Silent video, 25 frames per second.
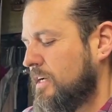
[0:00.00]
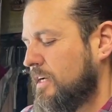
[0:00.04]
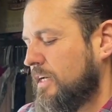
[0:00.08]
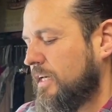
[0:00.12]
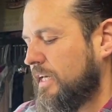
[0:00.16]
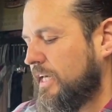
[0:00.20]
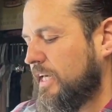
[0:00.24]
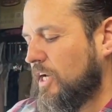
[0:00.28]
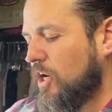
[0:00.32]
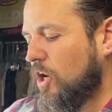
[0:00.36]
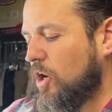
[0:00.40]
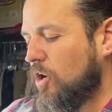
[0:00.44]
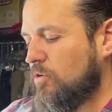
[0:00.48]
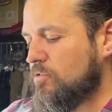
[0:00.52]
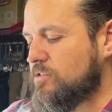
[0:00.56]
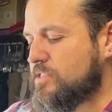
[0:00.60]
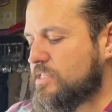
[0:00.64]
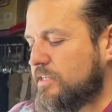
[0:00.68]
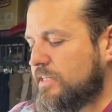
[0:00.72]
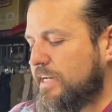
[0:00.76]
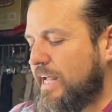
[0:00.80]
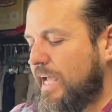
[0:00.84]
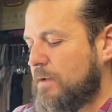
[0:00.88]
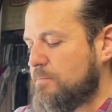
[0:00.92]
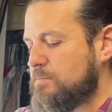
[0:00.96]
He owns
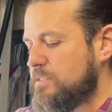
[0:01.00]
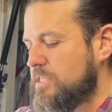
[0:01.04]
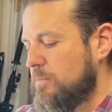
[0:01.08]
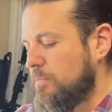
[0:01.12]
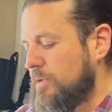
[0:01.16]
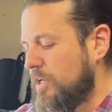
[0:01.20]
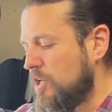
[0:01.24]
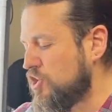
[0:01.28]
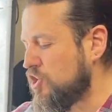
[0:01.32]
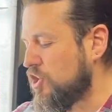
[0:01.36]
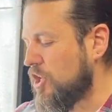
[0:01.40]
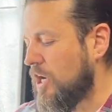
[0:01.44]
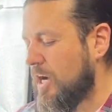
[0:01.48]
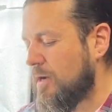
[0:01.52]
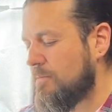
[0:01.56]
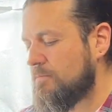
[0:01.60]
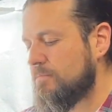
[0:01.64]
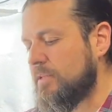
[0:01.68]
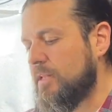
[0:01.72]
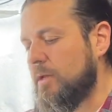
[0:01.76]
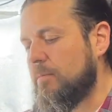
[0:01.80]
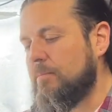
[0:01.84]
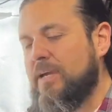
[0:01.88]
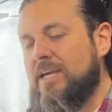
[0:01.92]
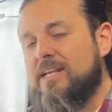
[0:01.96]
an MTB shop.
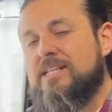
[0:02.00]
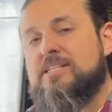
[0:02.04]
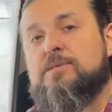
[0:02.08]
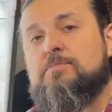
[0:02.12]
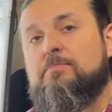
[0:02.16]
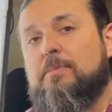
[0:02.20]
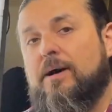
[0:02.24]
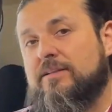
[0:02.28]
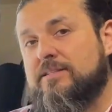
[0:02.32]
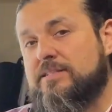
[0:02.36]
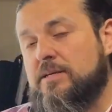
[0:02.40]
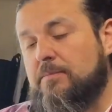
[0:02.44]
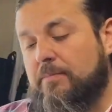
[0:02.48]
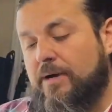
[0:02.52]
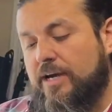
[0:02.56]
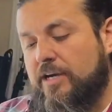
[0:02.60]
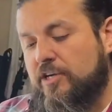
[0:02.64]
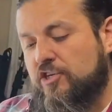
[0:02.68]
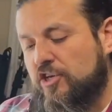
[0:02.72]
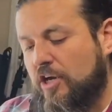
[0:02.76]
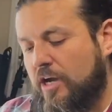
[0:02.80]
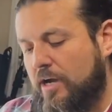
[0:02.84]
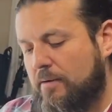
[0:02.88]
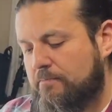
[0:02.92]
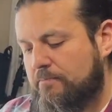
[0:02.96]
That means mountain bike
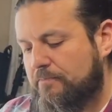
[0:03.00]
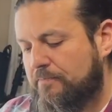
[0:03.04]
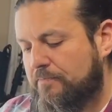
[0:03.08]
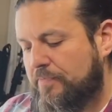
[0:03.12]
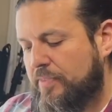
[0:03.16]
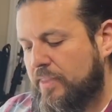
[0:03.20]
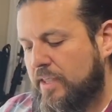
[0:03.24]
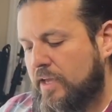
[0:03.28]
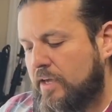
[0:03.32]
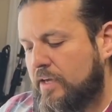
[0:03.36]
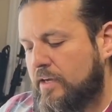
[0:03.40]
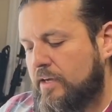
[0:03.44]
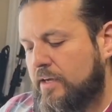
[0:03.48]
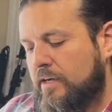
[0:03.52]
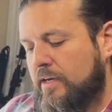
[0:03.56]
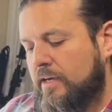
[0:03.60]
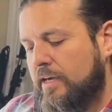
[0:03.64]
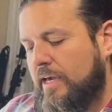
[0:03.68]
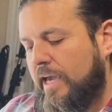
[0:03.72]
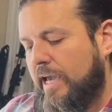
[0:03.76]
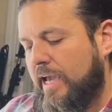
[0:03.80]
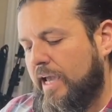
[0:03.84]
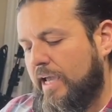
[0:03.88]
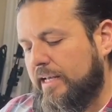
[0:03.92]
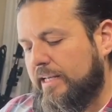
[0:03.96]
shop.
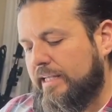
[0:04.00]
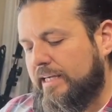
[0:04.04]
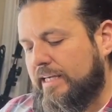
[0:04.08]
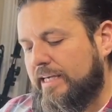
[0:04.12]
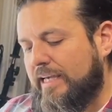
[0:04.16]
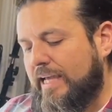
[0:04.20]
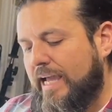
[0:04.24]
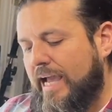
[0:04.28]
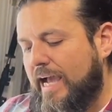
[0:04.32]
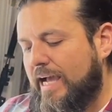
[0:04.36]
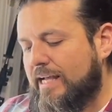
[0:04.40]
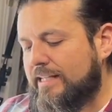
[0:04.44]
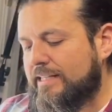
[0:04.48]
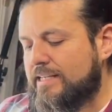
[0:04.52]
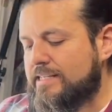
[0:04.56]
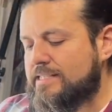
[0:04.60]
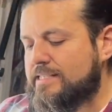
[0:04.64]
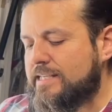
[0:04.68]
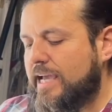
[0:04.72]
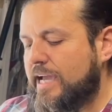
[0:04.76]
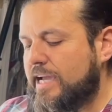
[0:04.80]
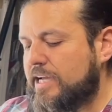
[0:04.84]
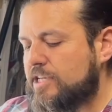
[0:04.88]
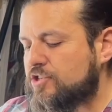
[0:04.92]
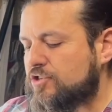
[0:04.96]
And he had this
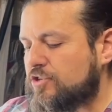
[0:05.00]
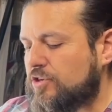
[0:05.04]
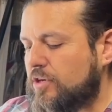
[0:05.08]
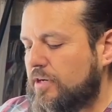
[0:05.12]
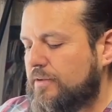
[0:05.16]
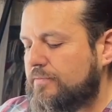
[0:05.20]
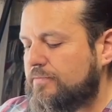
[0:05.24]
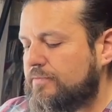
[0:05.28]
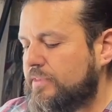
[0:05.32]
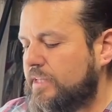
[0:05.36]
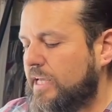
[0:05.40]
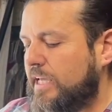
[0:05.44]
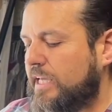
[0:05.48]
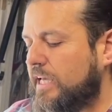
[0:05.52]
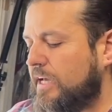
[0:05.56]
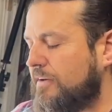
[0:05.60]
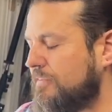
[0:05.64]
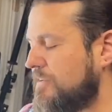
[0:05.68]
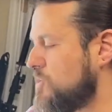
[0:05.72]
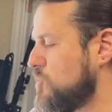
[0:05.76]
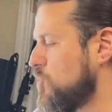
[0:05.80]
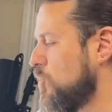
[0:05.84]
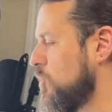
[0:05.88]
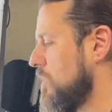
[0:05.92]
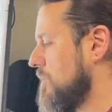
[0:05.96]
extra. They gave
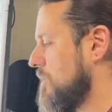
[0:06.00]
it to